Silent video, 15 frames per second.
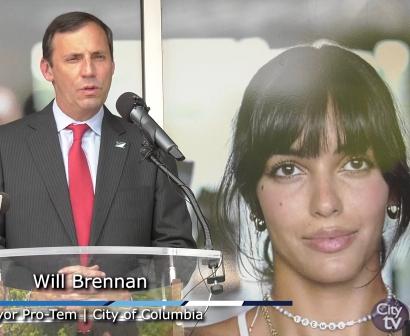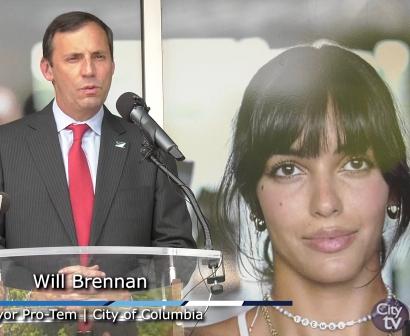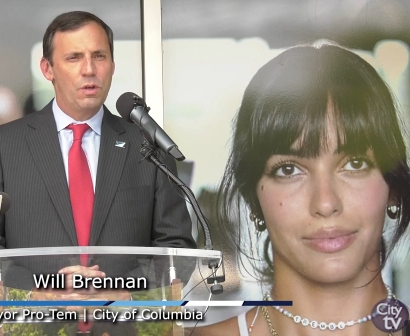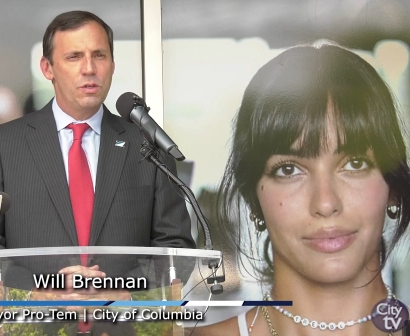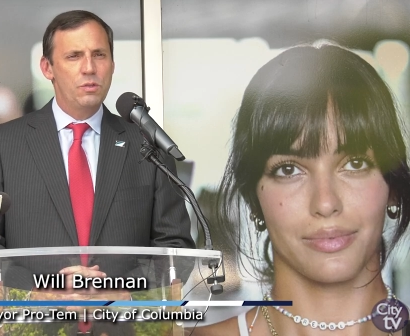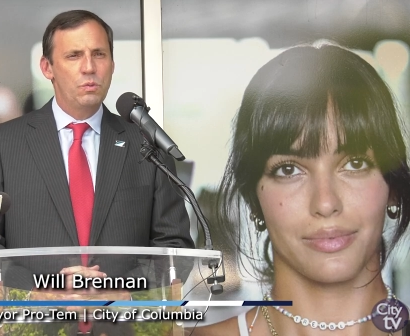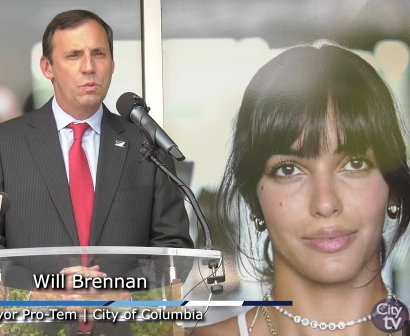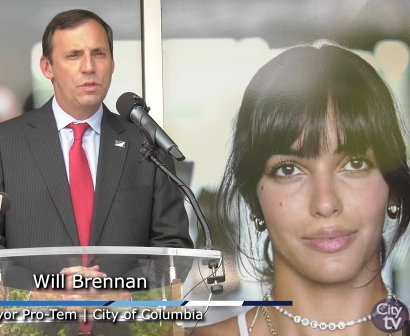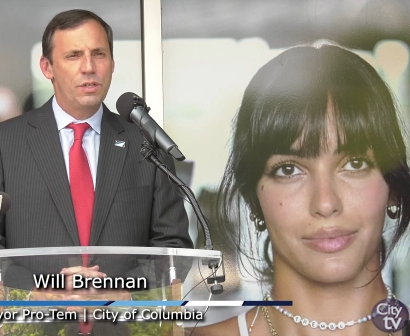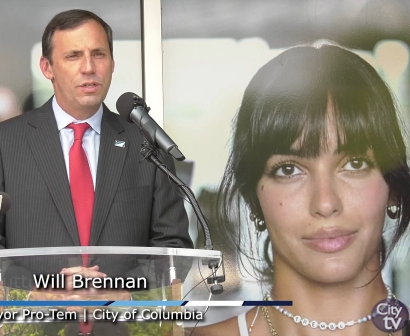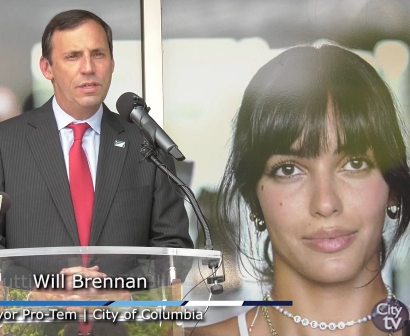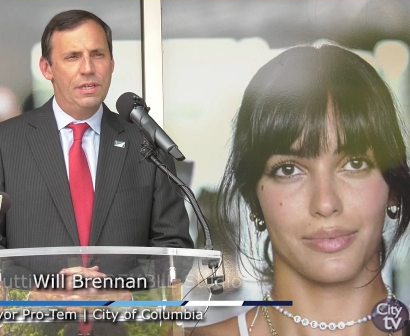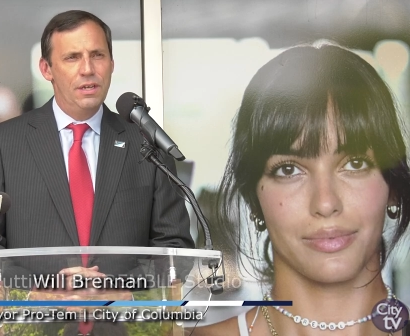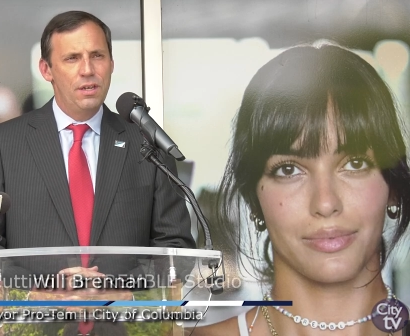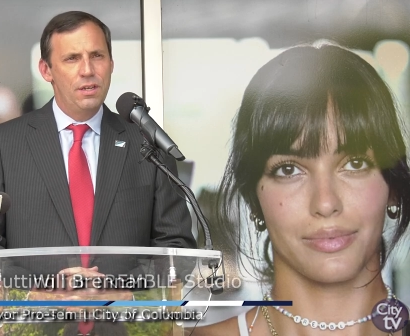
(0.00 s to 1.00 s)
Speaker 1: Rosewood
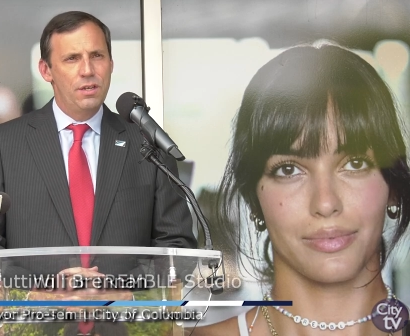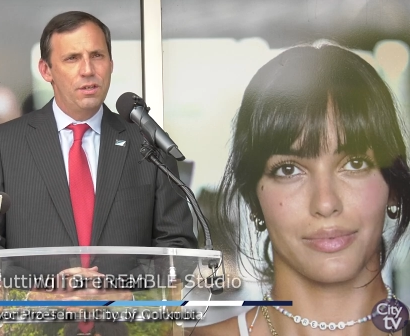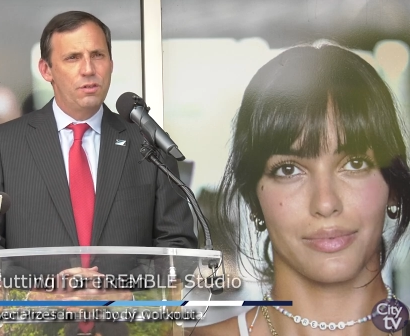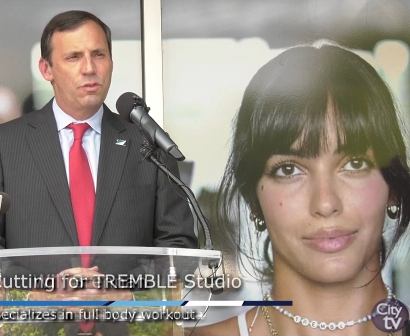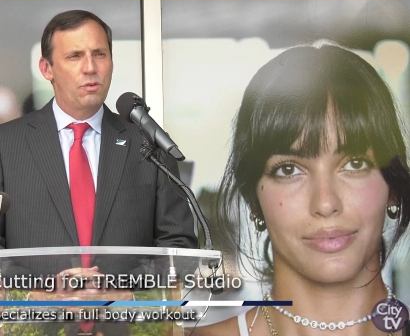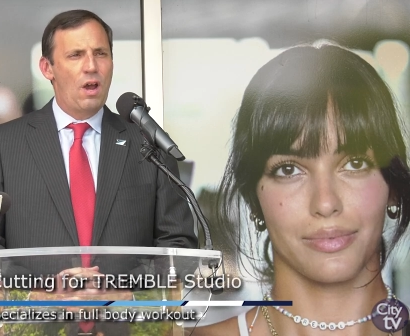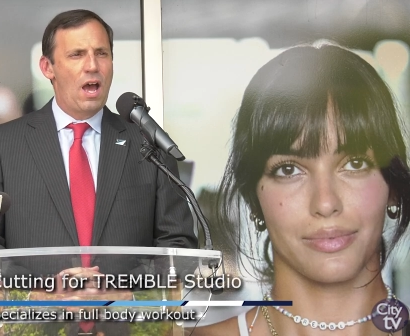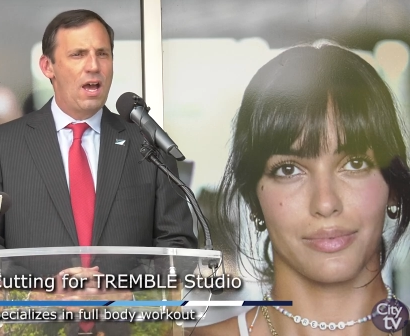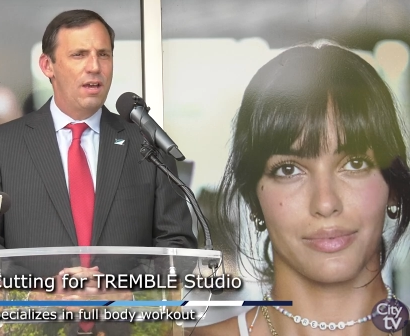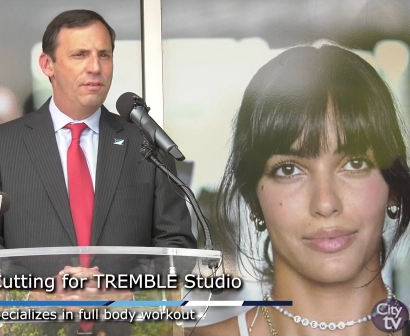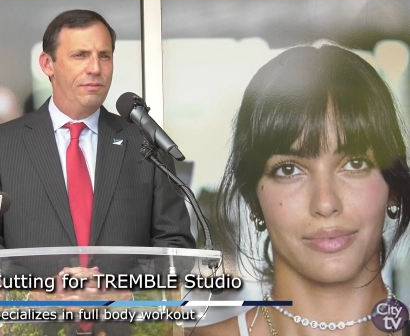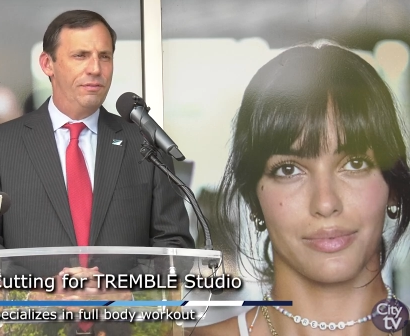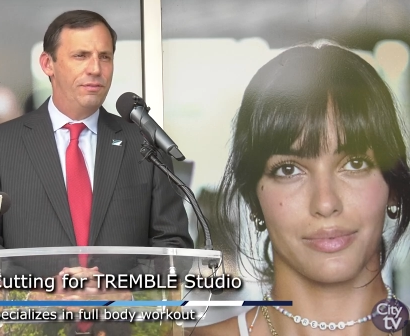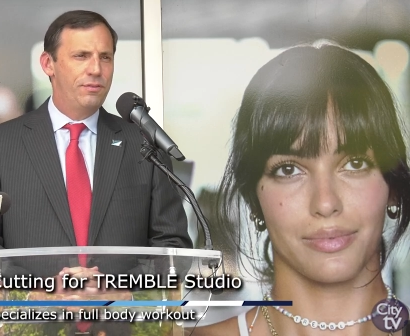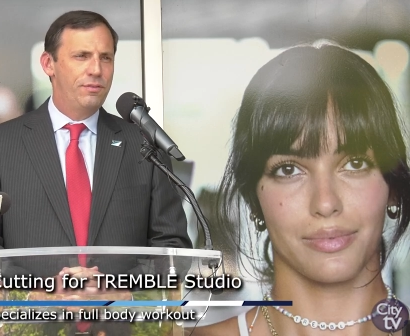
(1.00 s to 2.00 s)
Drive
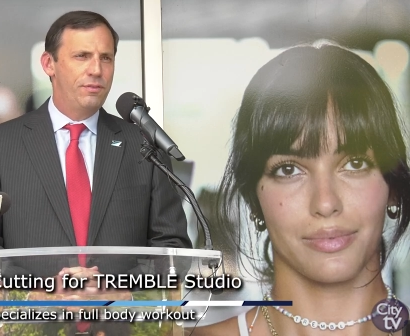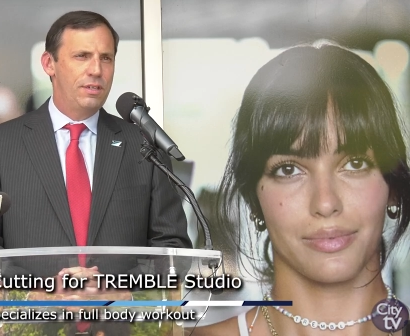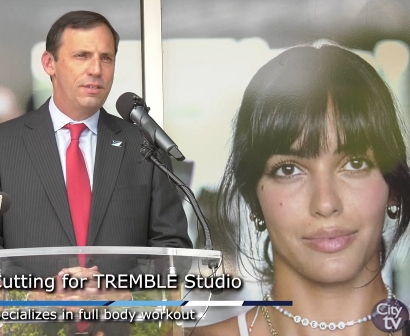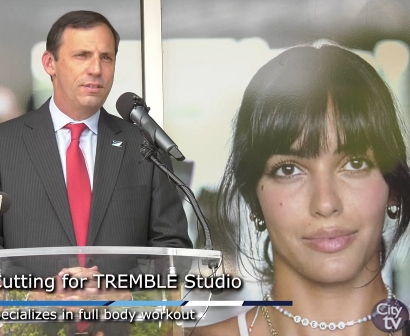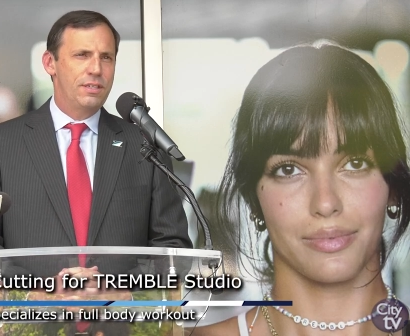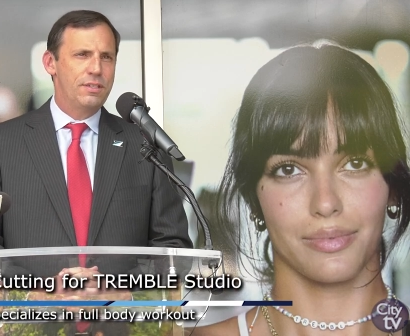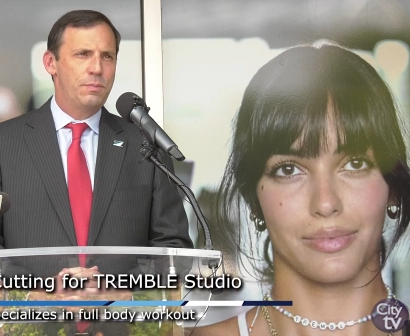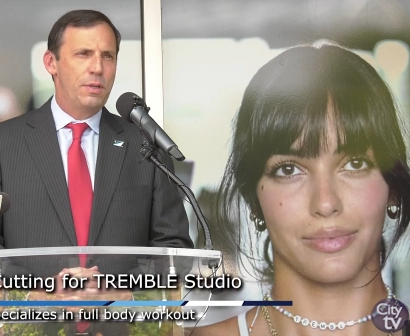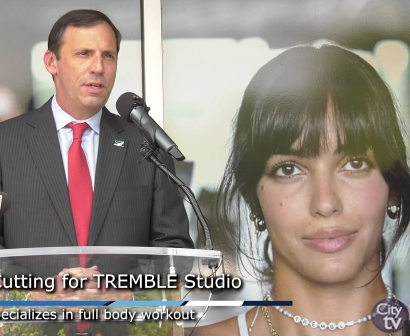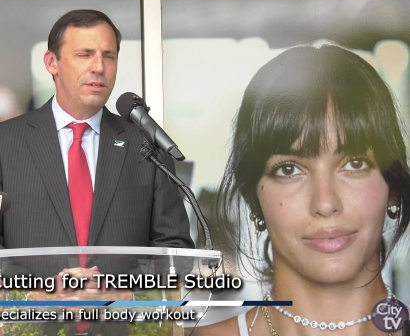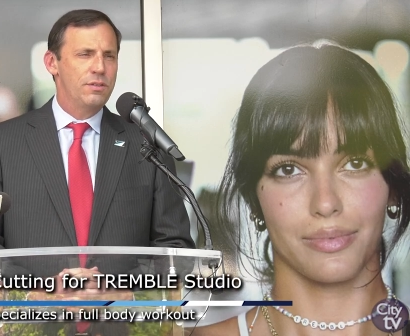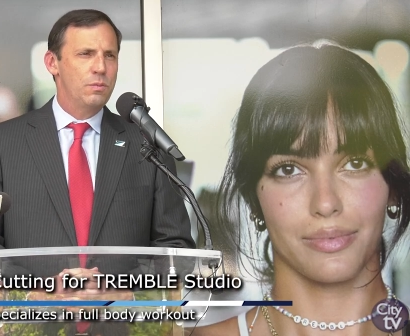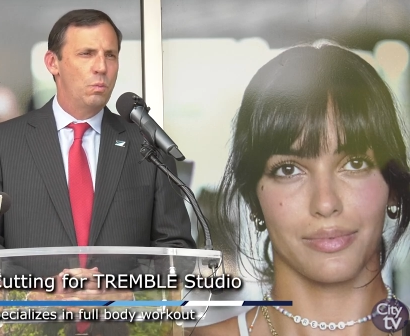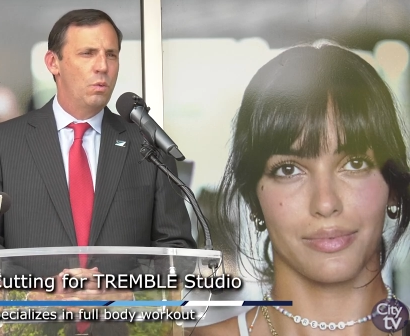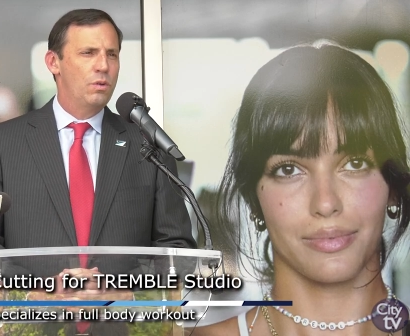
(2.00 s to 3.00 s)
is experiencing some